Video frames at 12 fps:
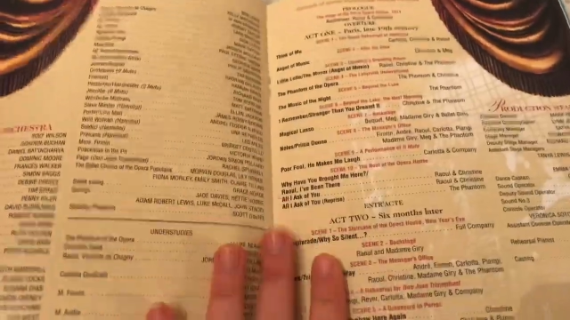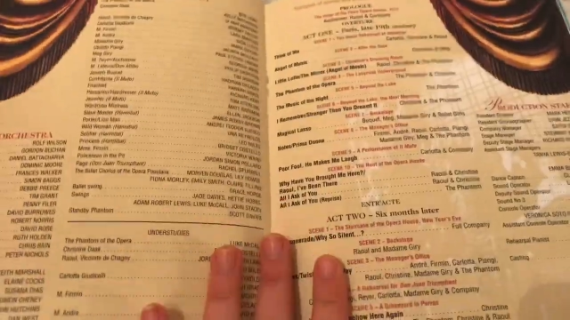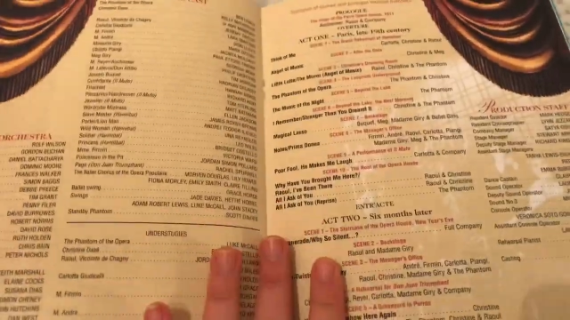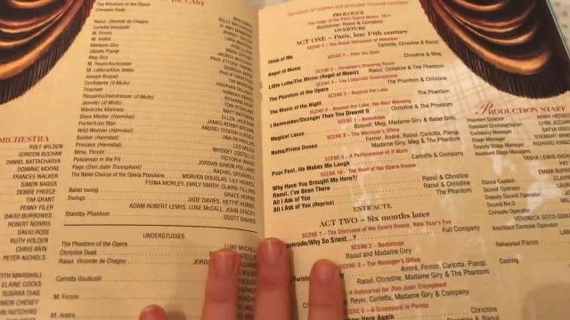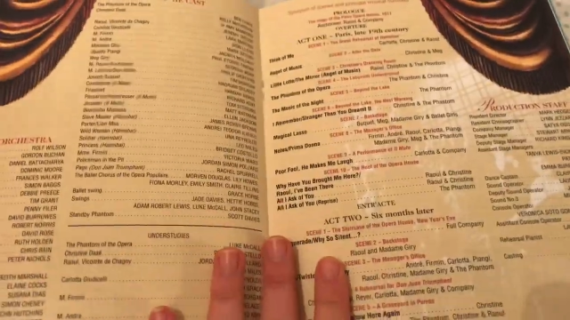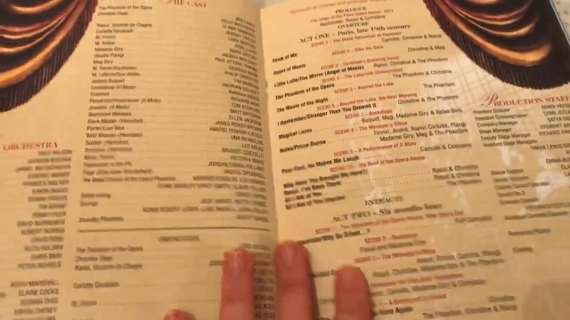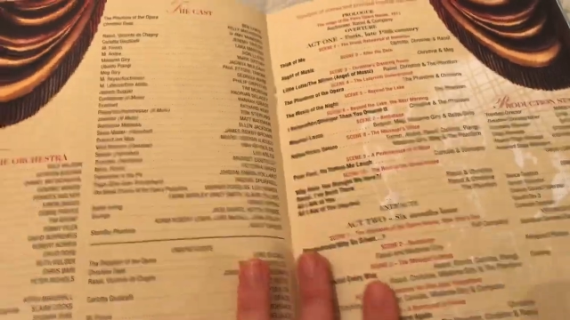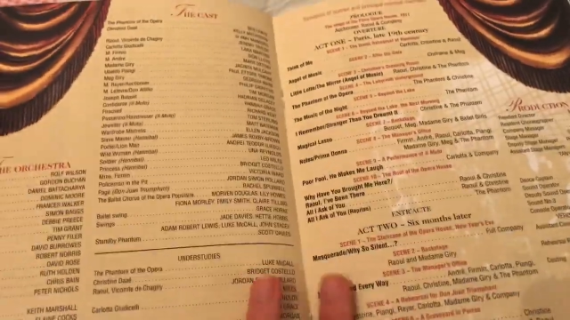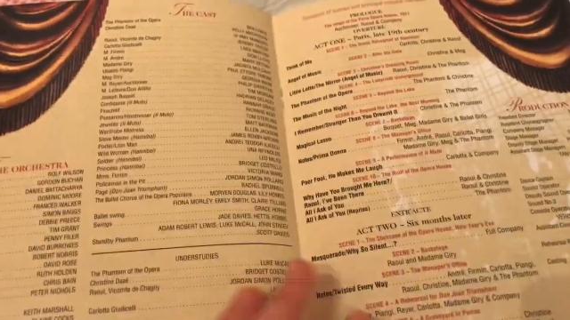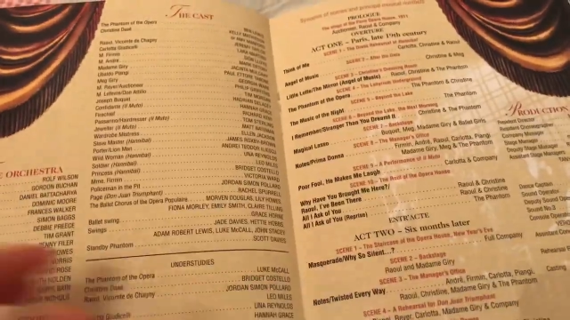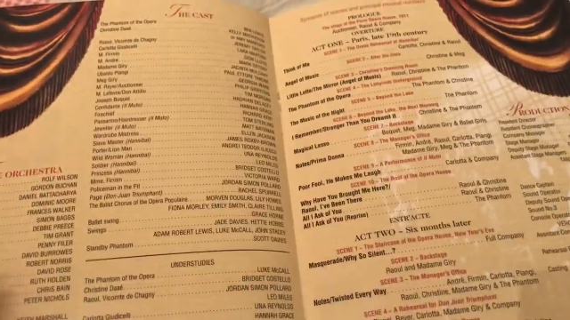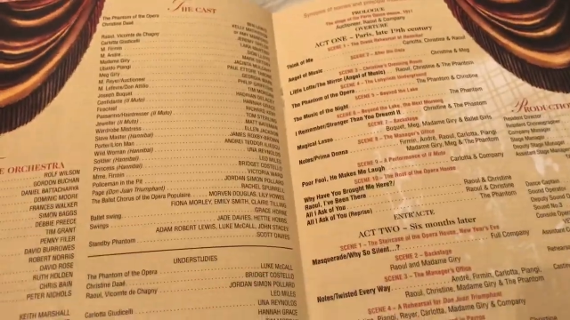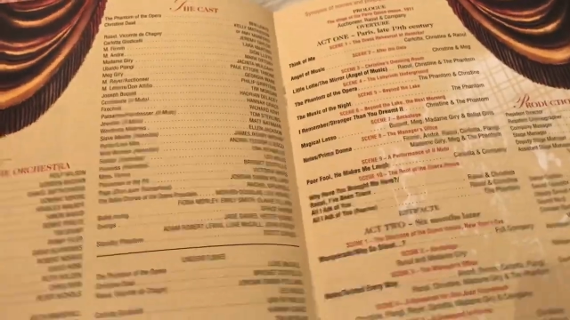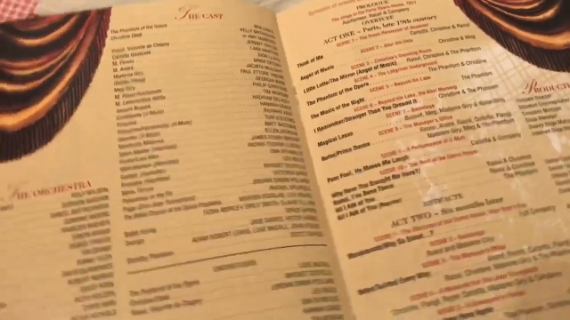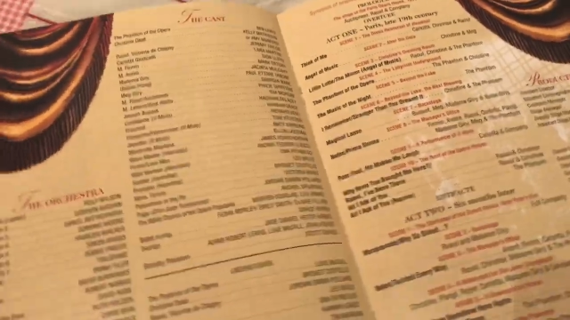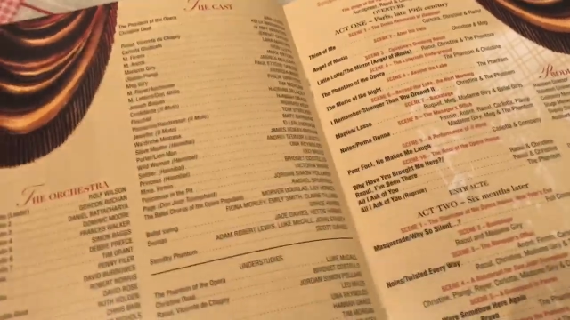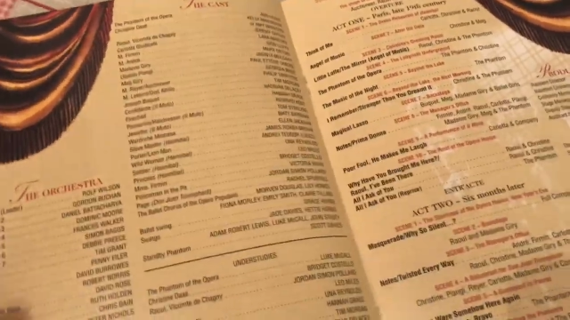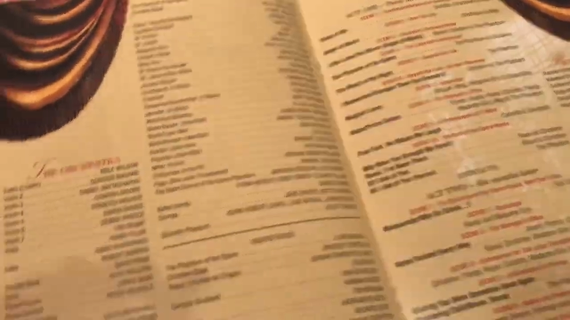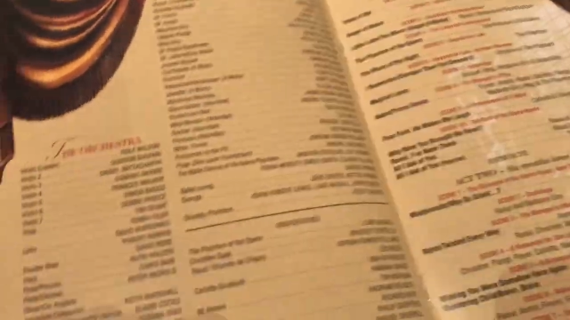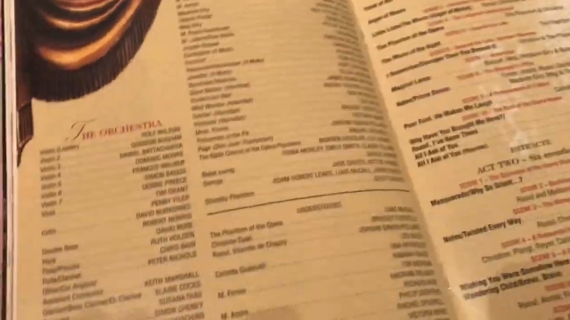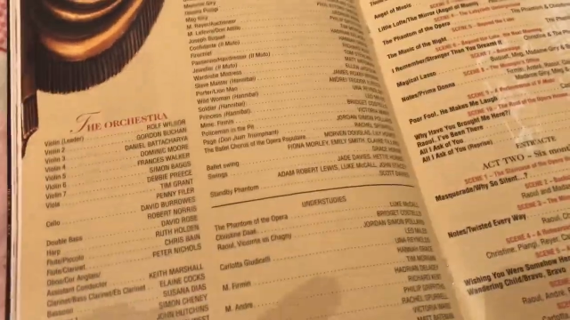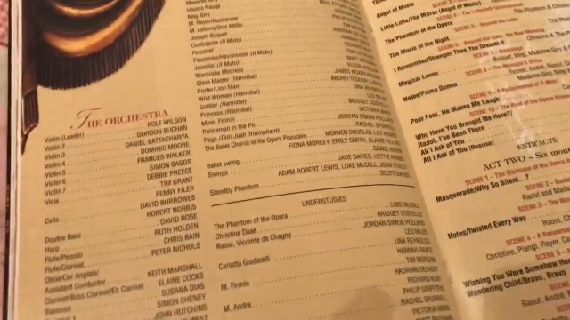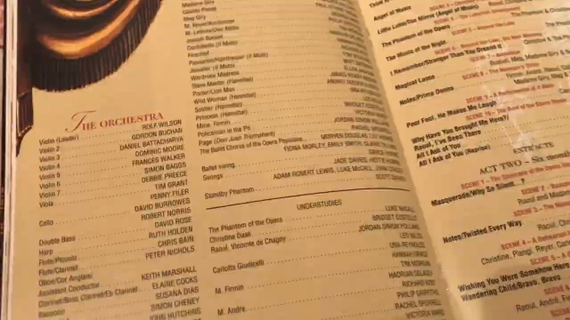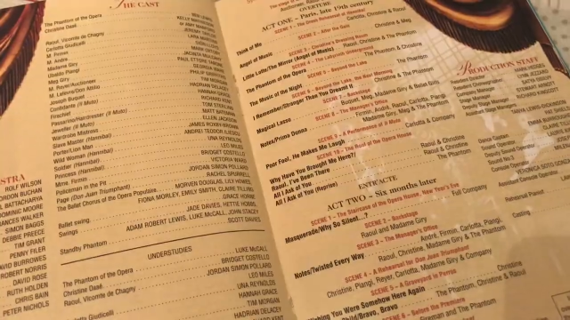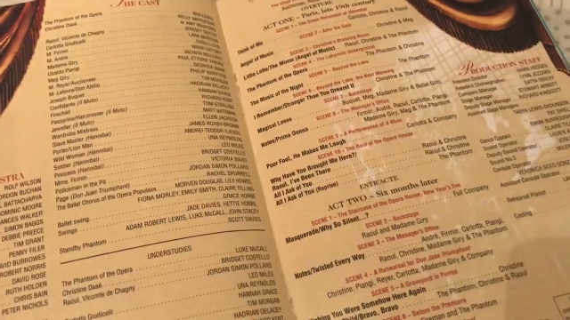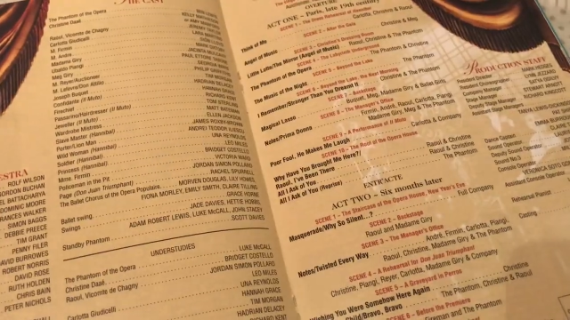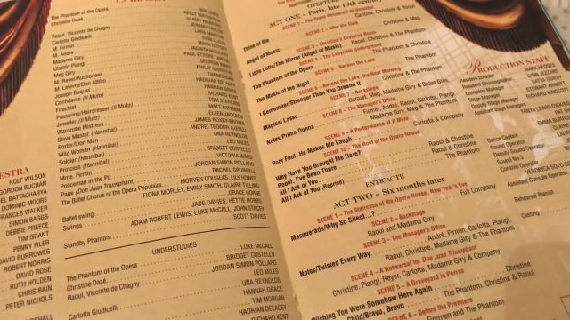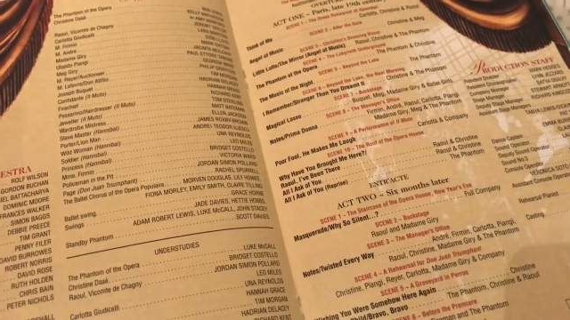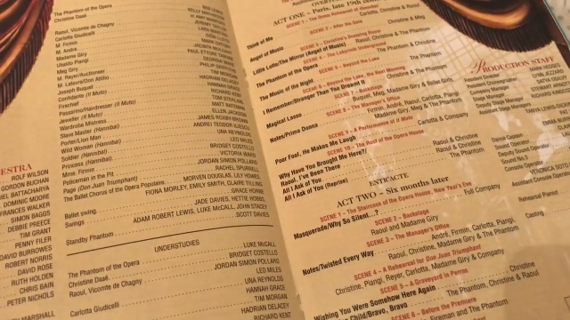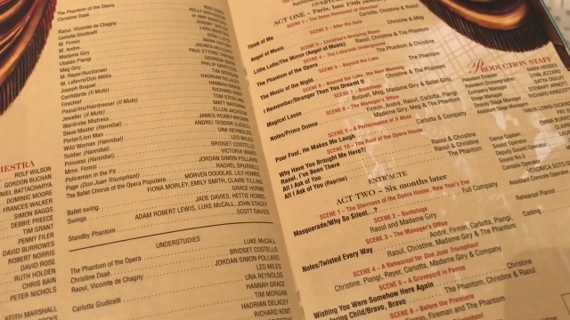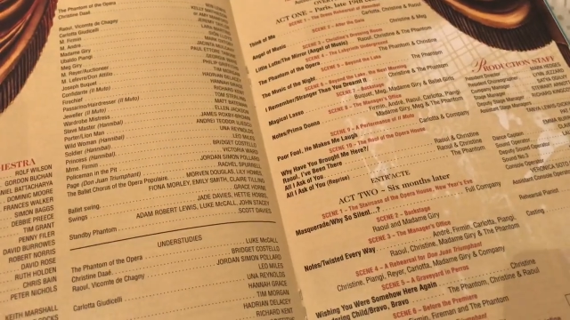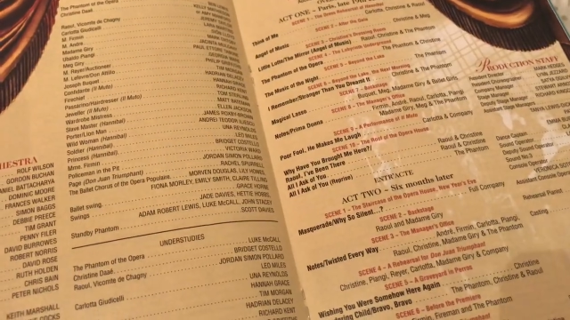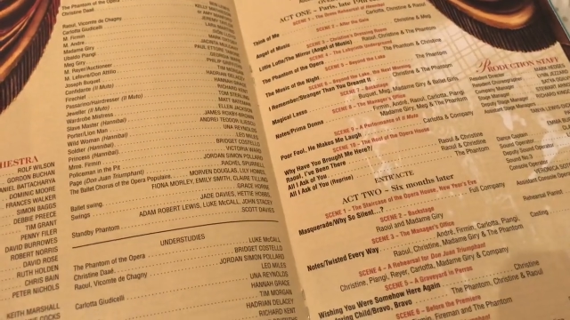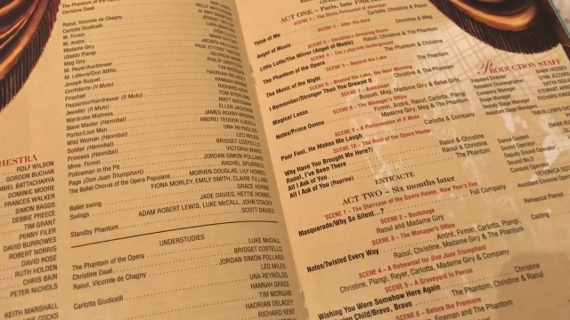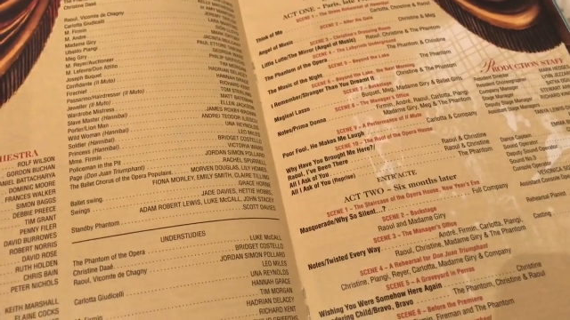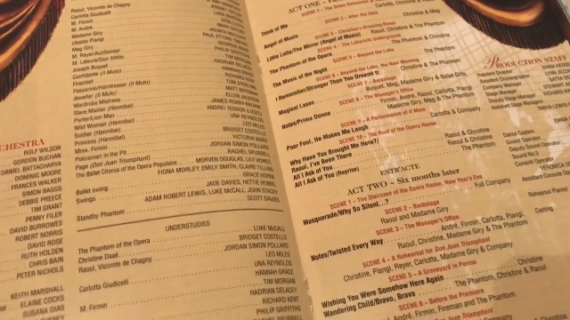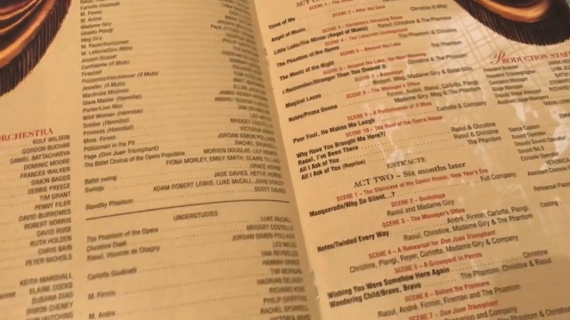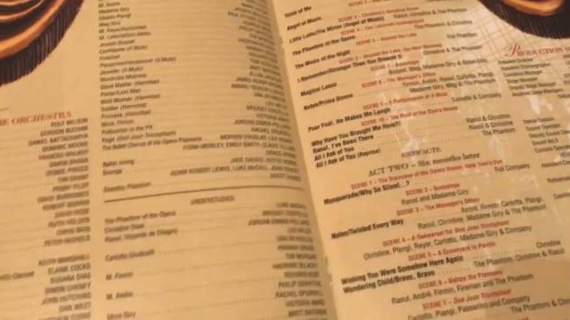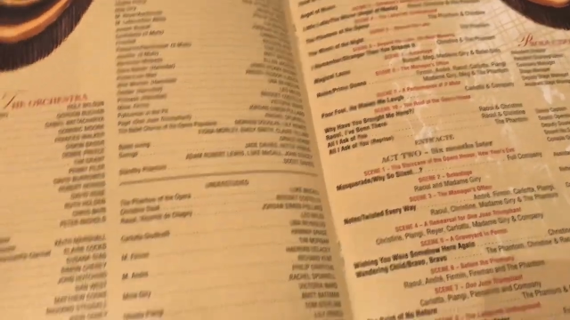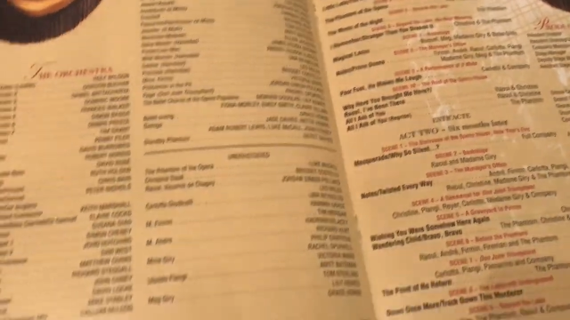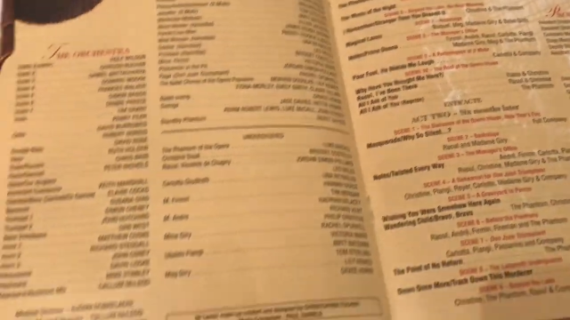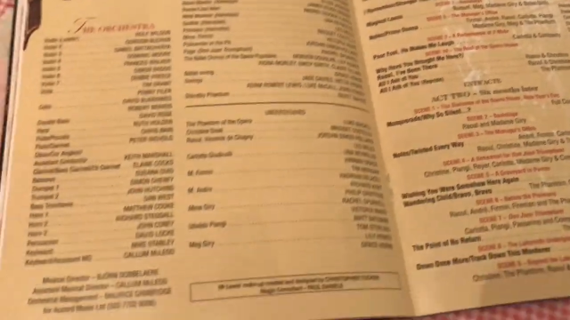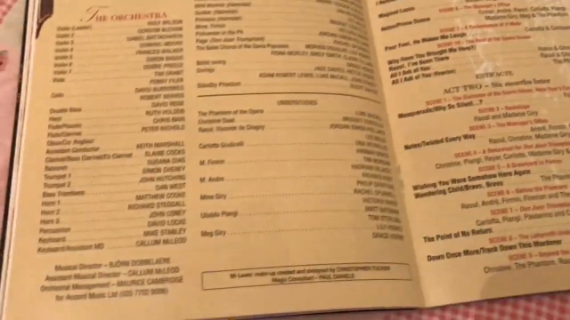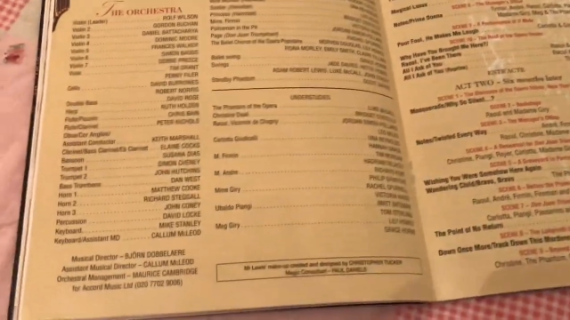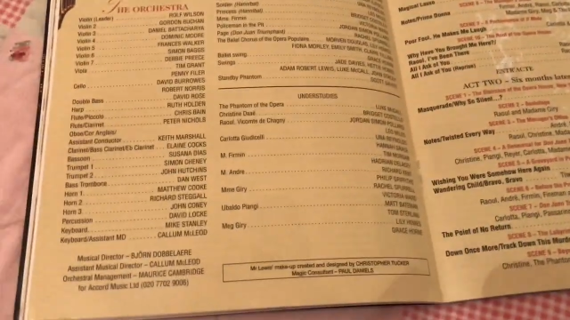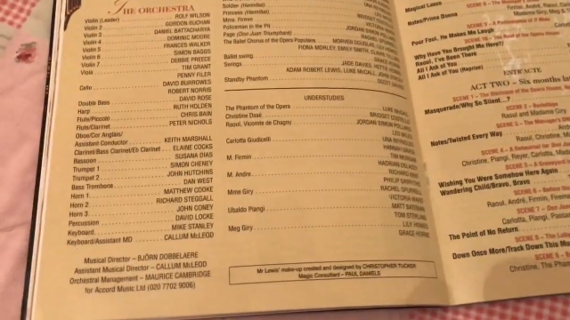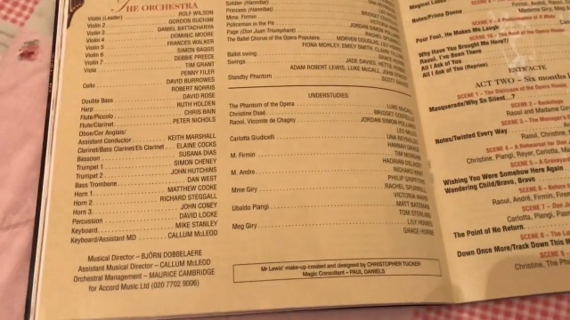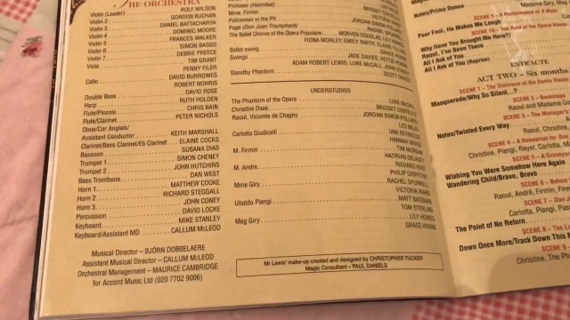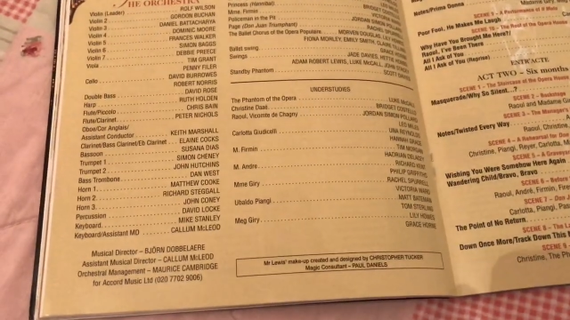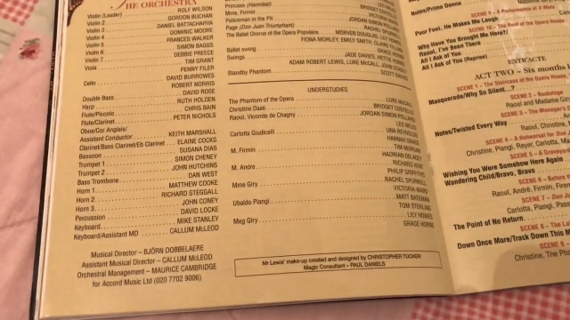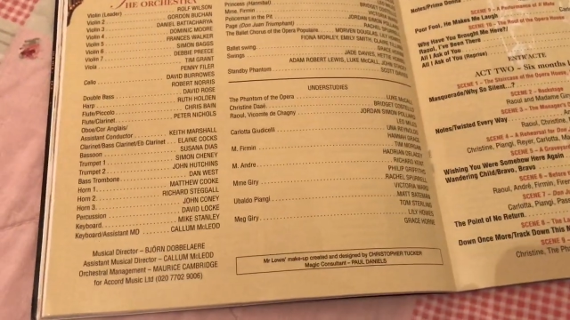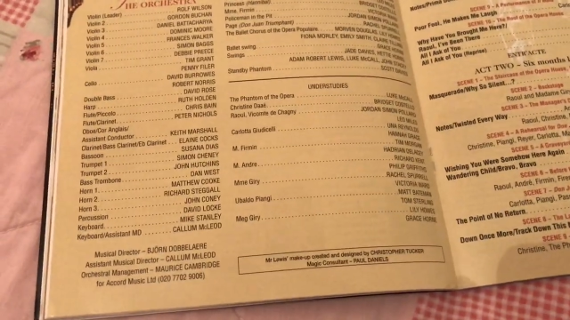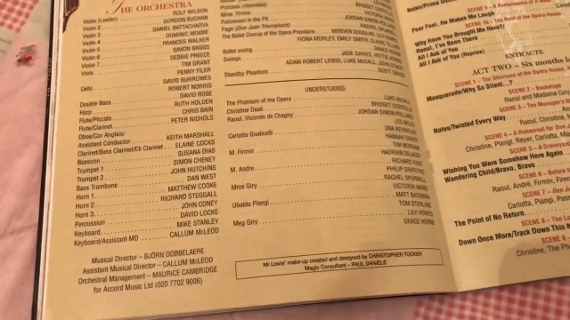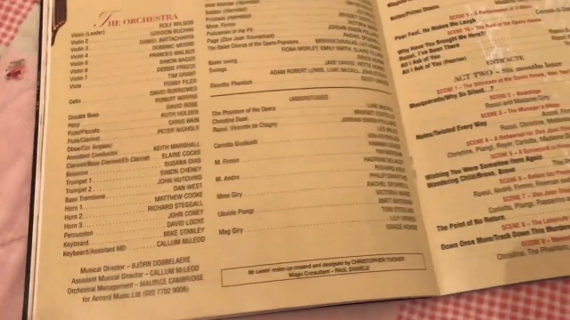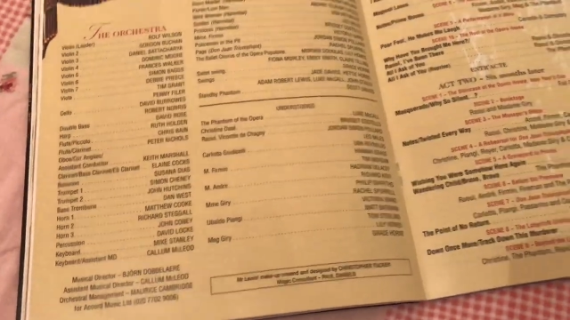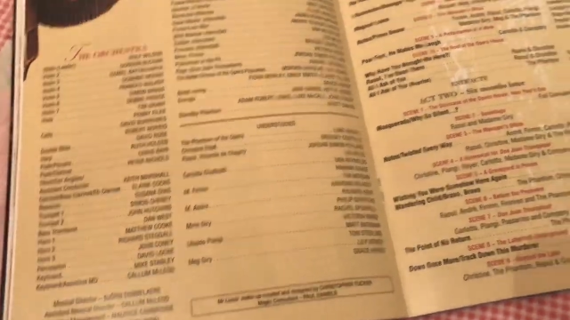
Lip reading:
Nobody's mouth can be seen.